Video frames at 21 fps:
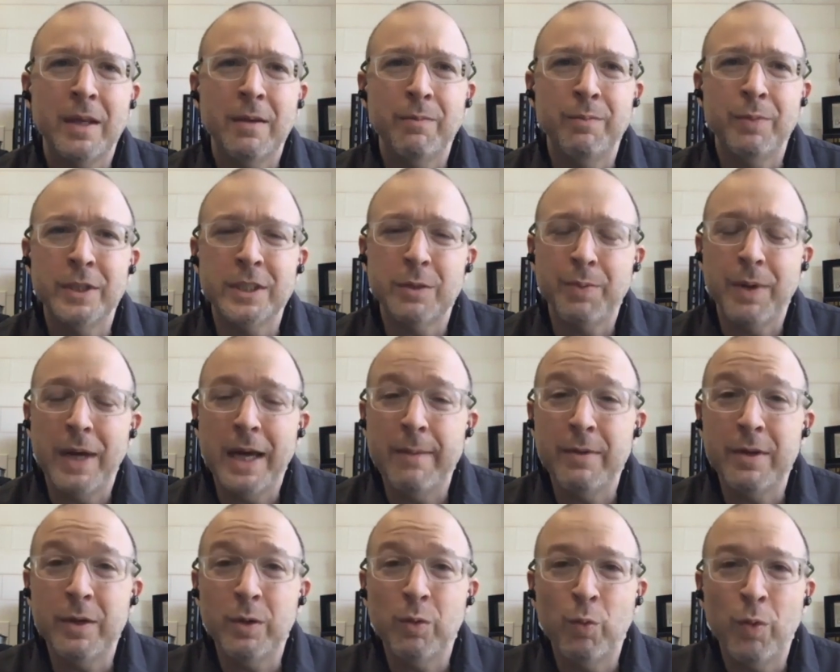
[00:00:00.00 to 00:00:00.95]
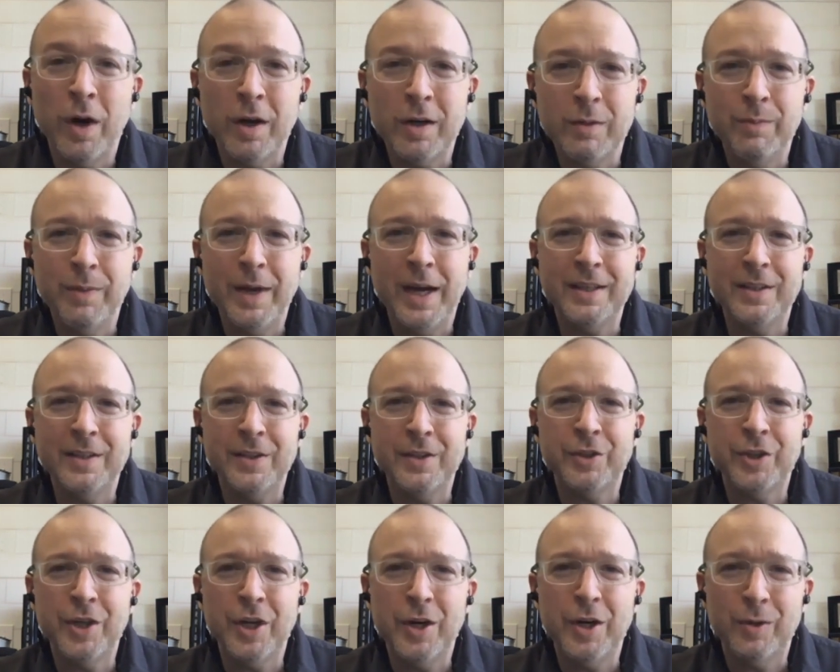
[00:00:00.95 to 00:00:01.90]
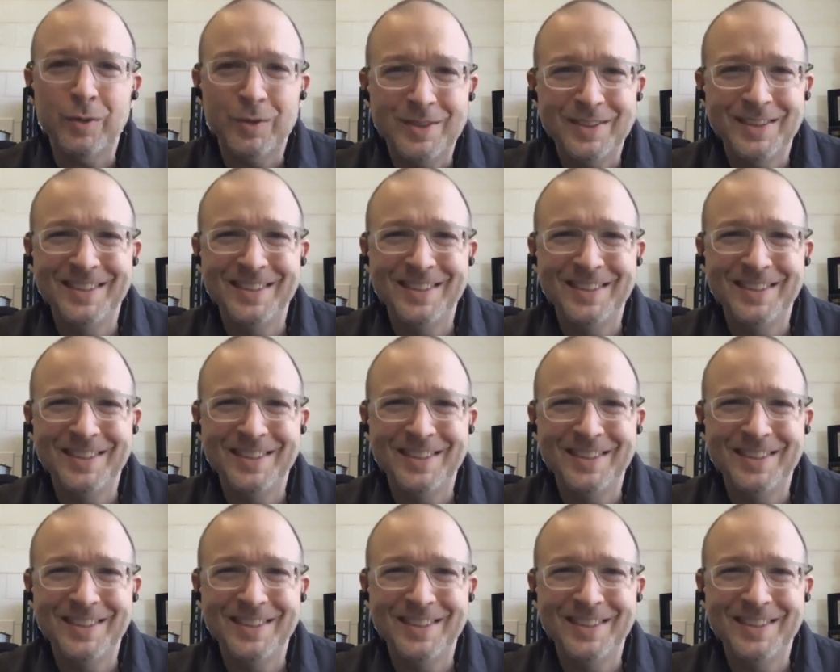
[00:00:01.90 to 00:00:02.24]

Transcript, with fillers: Bishop Hamon, welcome back to the show.